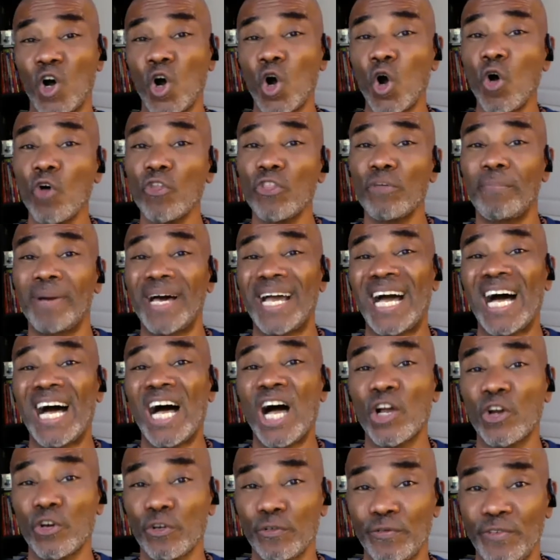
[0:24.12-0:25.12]
all the
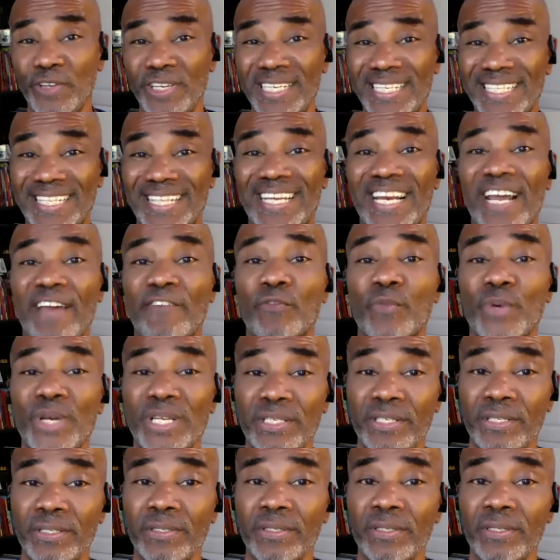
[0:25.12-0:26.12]
biographies that I've
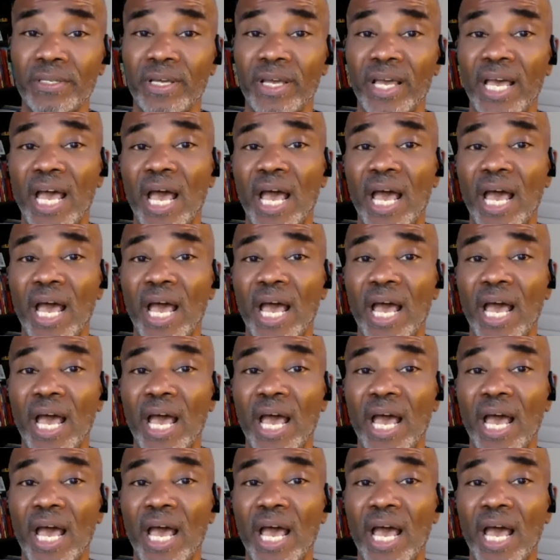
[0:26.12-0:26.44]
written,